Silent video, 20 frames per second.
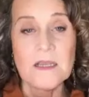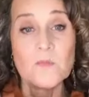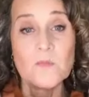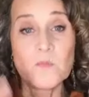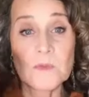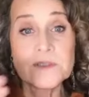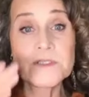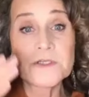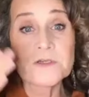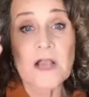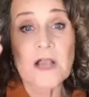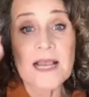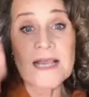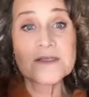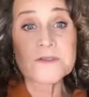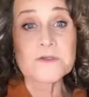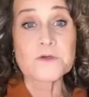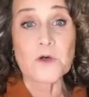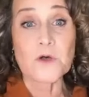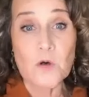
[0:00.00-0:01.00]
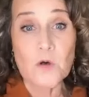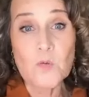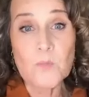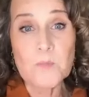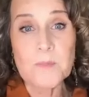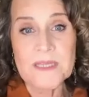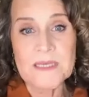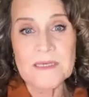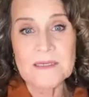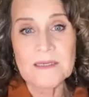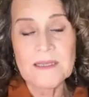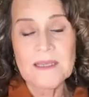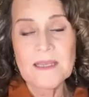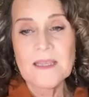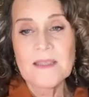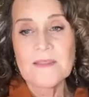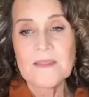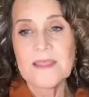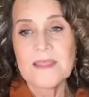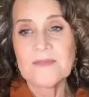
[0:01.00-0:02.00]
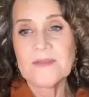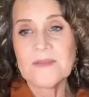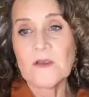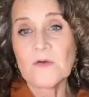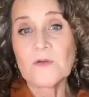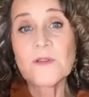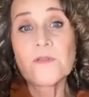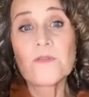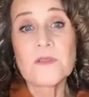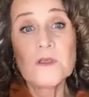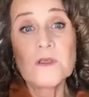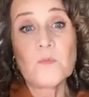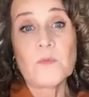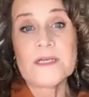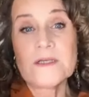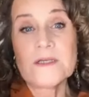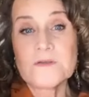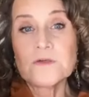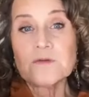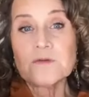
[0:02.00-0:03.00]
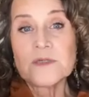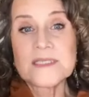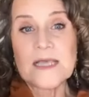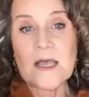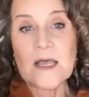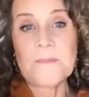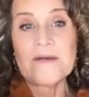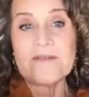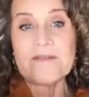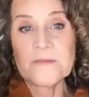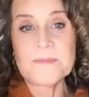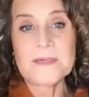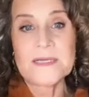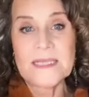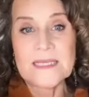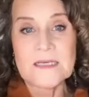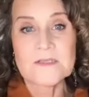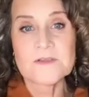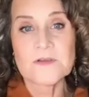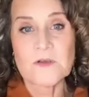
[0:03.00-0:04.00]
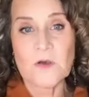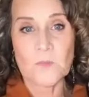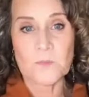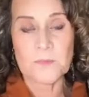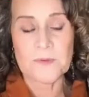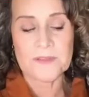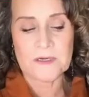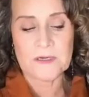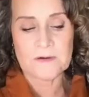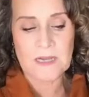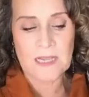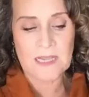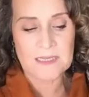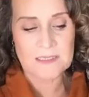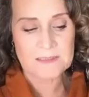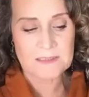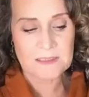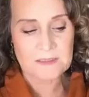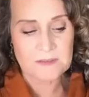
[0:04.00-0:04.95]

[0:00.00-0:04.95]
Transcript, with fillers: Once your eyes are open, then the only thing you want to do is help everybody else open their eyes.